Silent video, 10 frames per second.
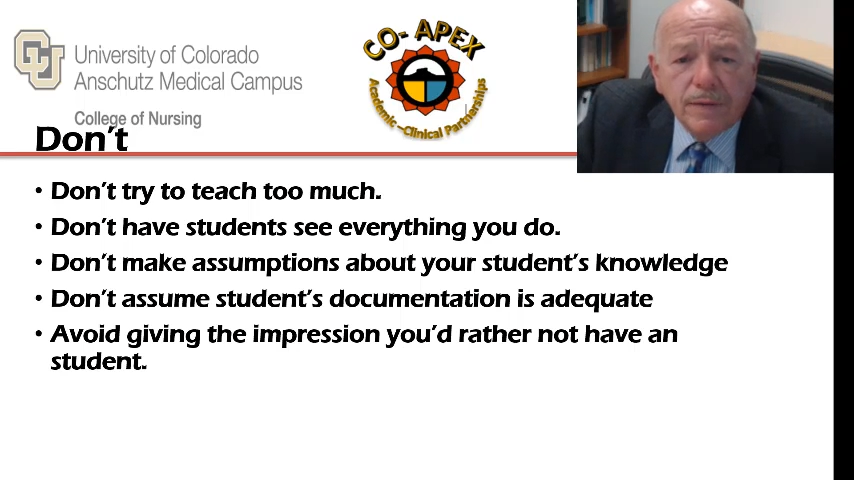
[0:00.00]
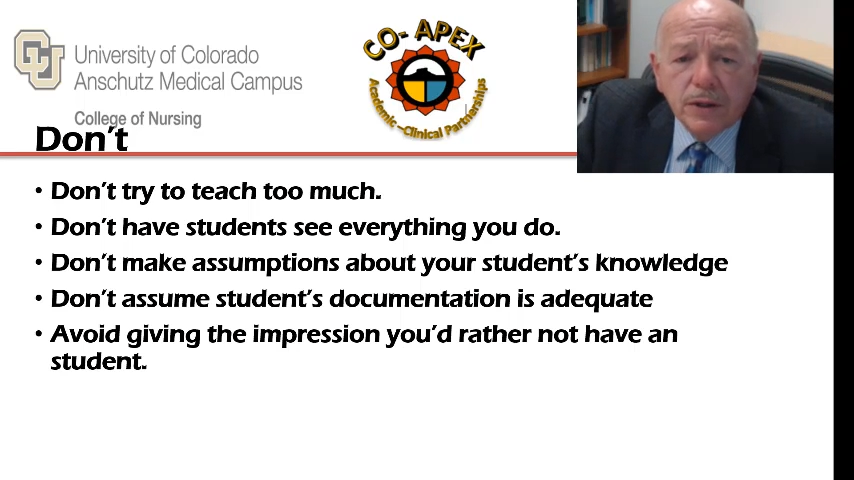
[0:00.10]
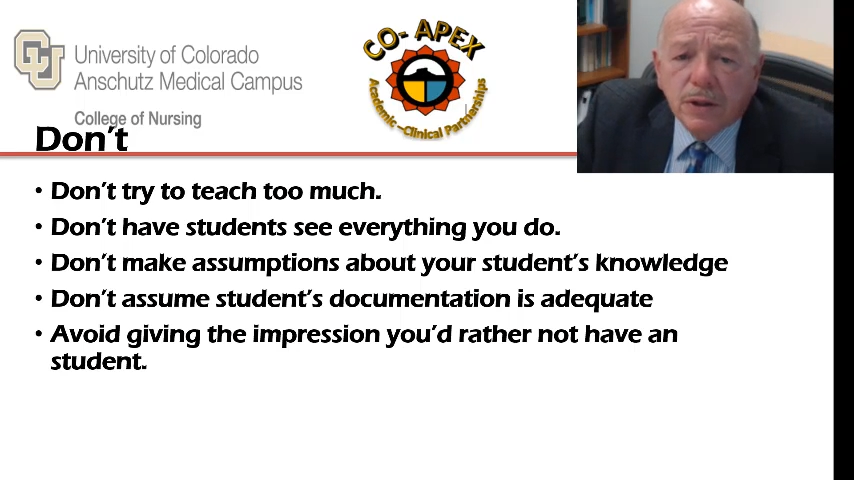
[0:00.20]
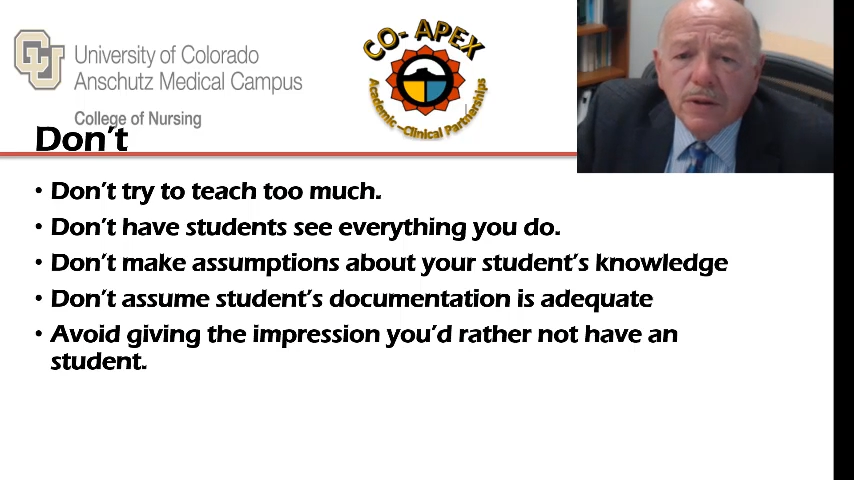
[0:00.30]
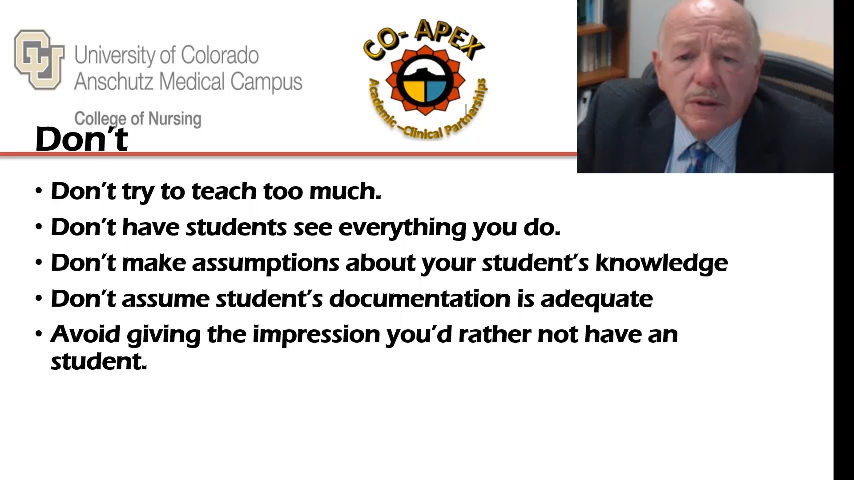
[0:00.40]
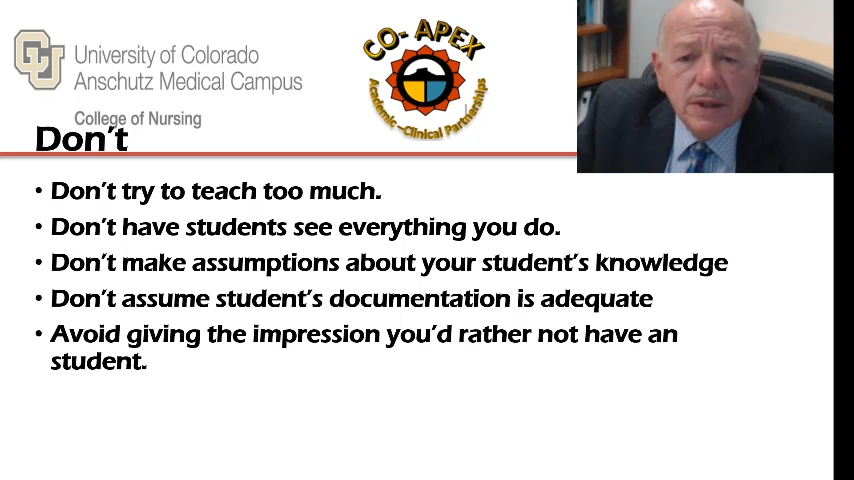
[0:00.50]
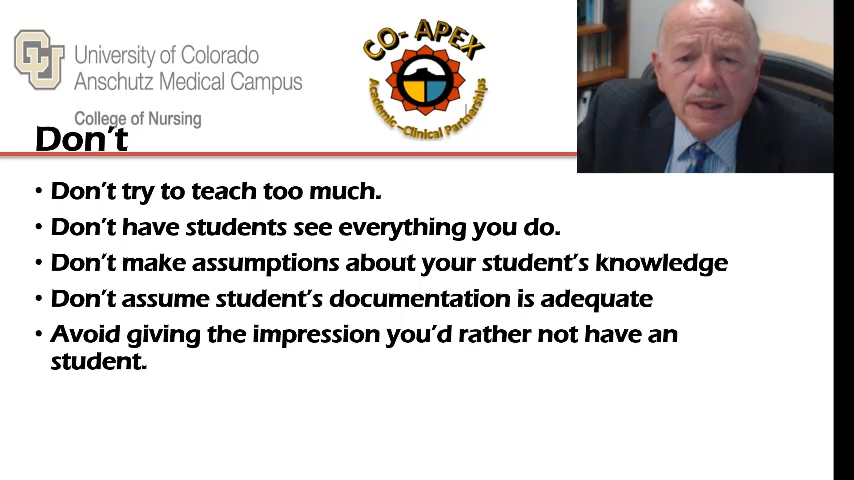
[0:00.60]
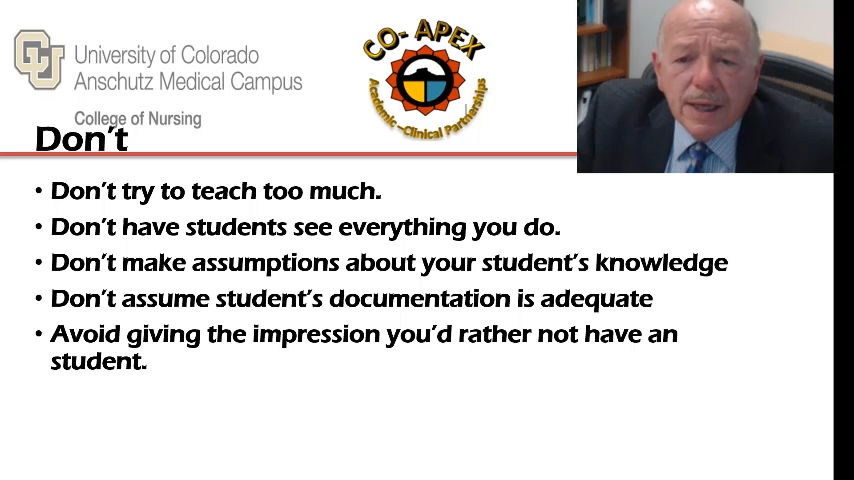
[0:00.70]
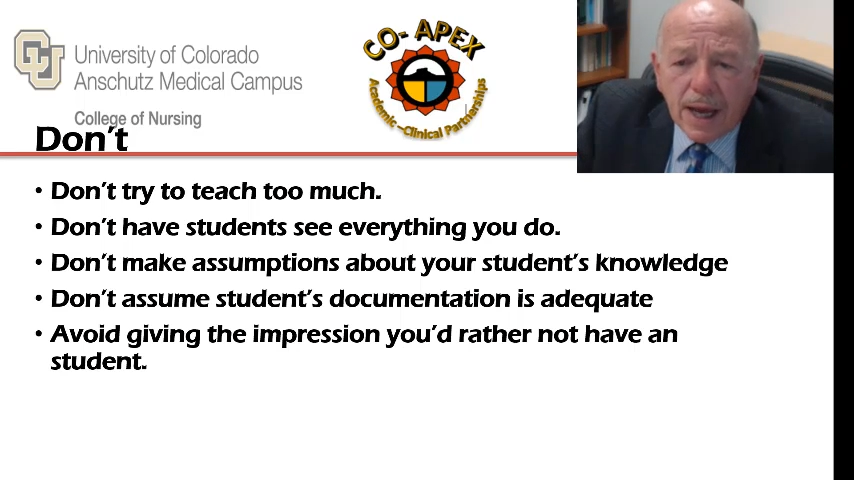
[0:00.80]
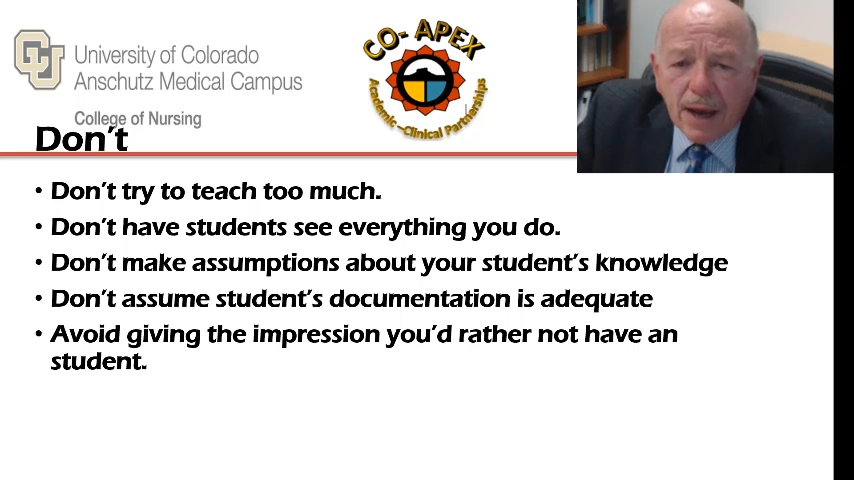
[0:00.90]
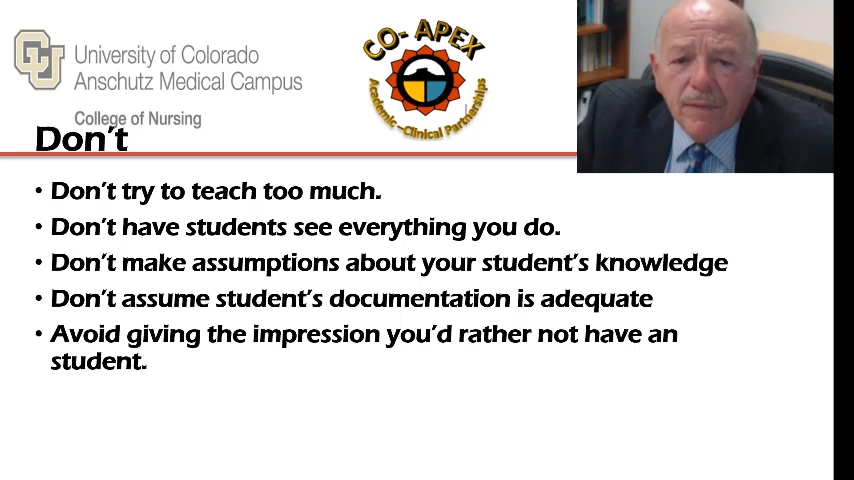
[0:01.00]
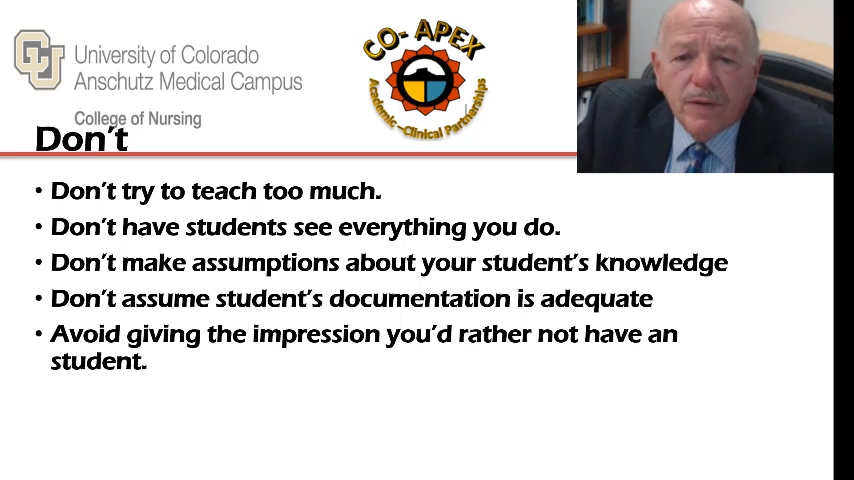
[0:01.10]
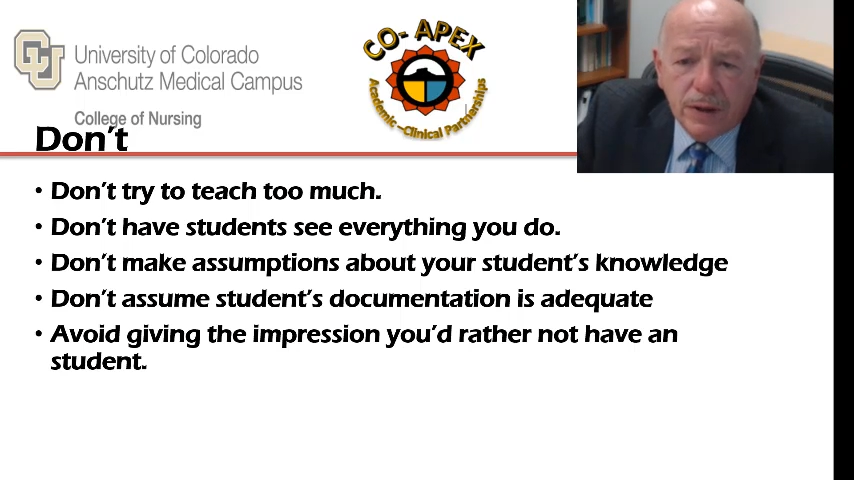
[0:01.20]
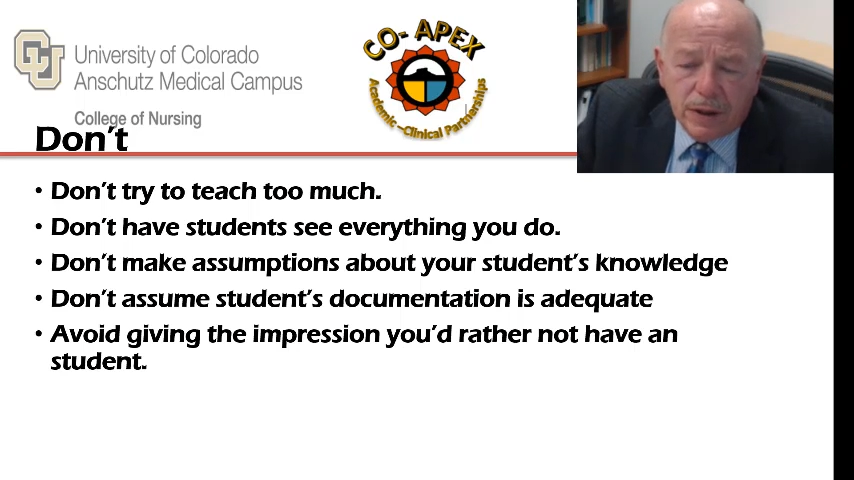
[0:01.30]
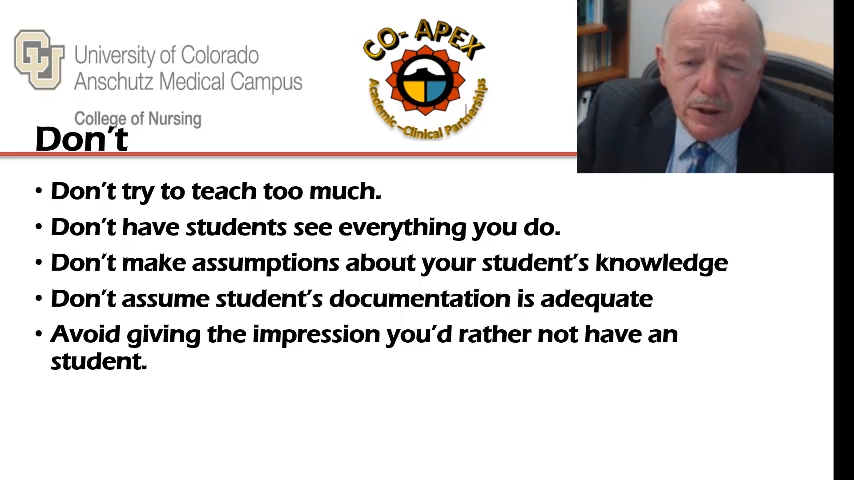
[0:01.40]
Don't have the students
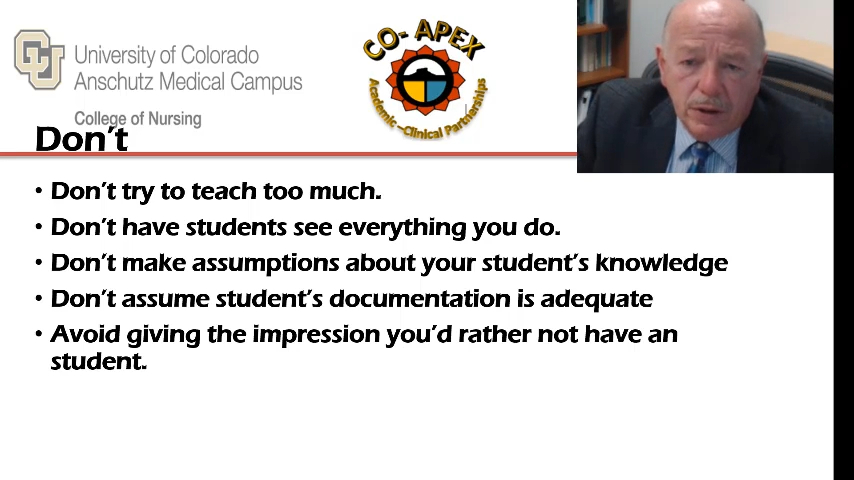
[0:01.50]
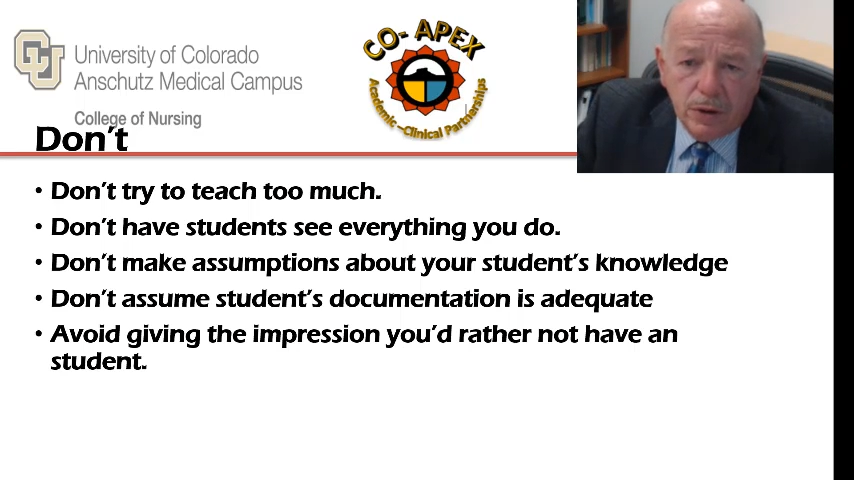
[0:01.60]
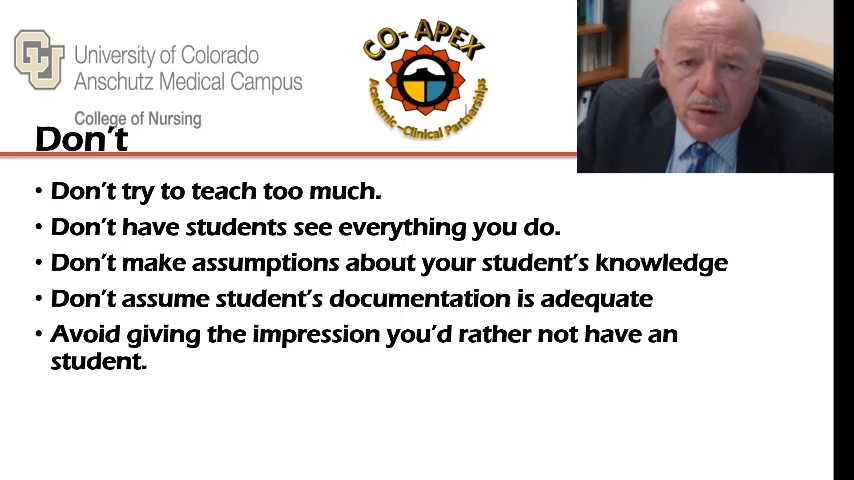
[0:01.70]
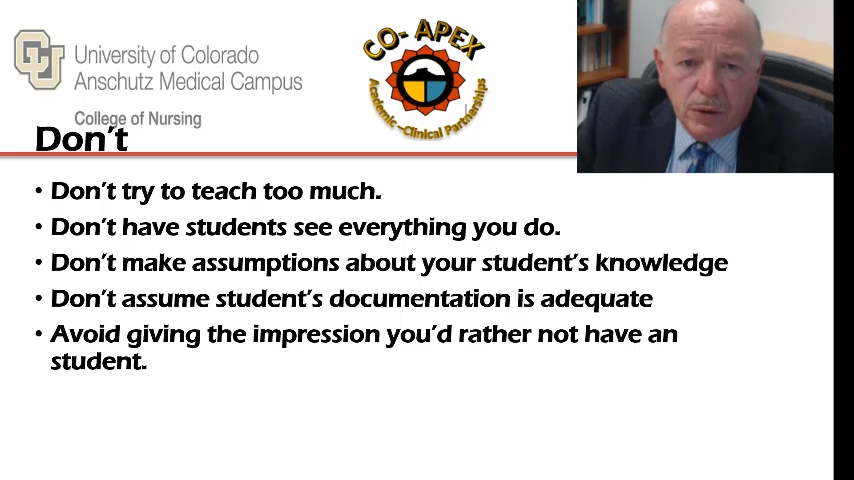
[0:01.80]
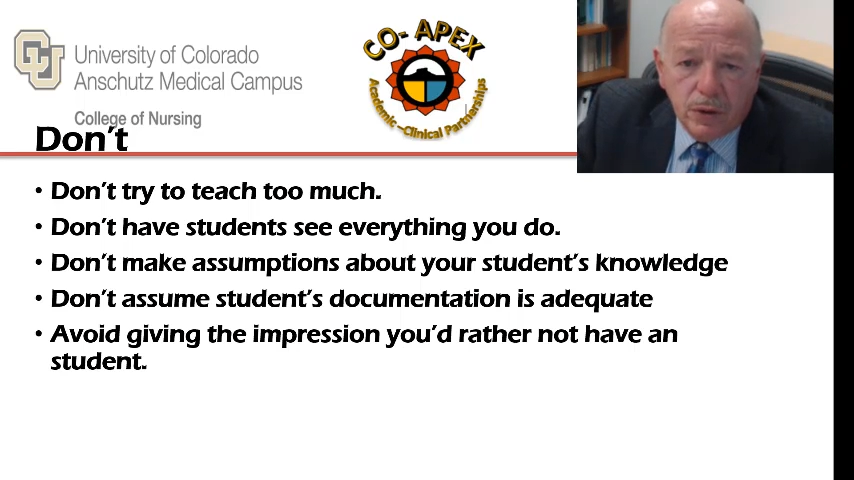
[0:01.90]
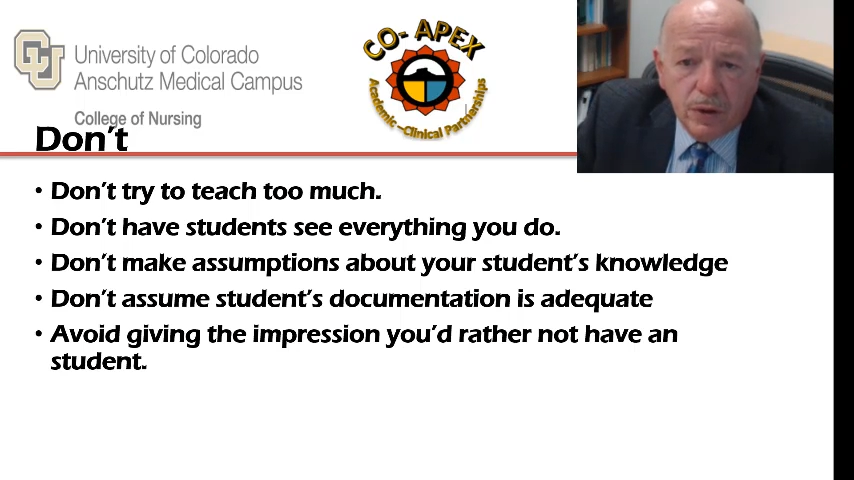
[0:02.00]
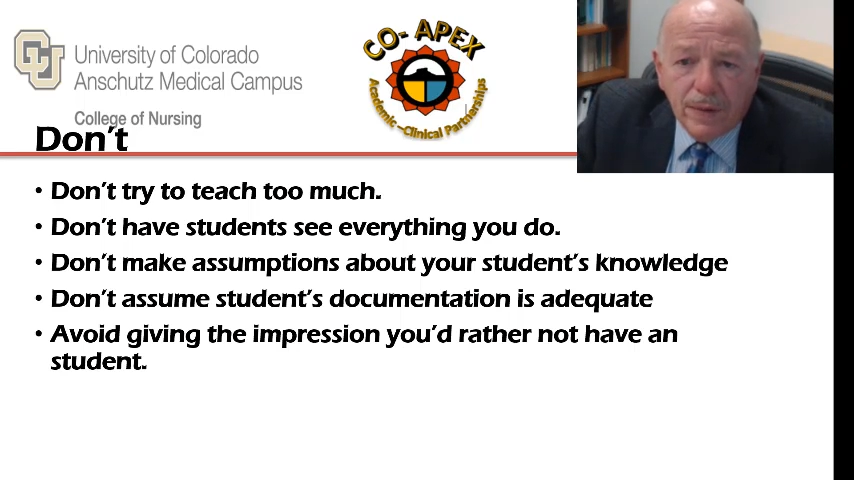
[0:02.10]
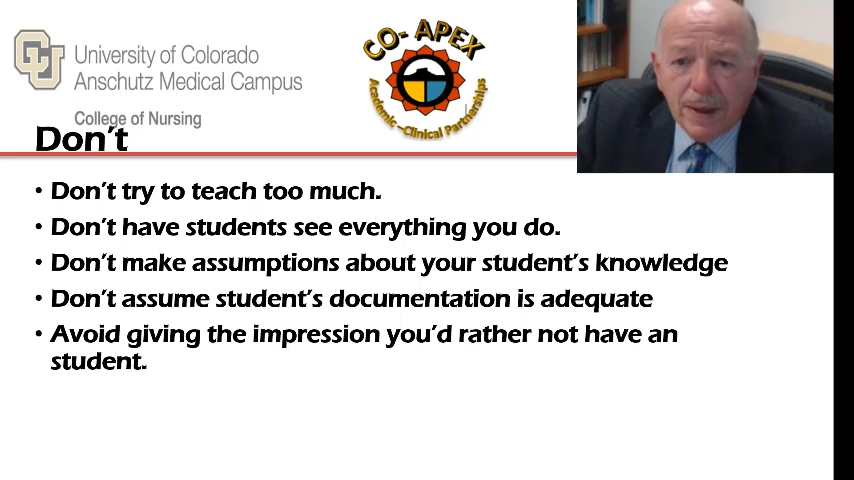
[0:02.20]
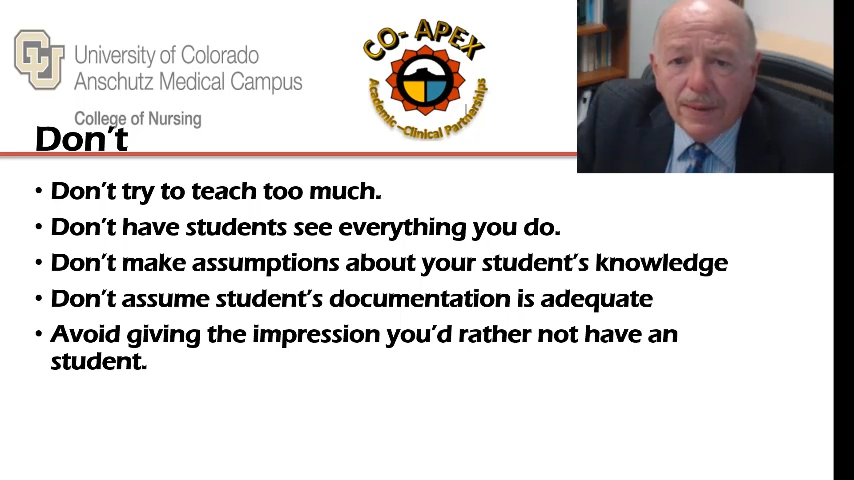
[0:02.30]
see everything you do.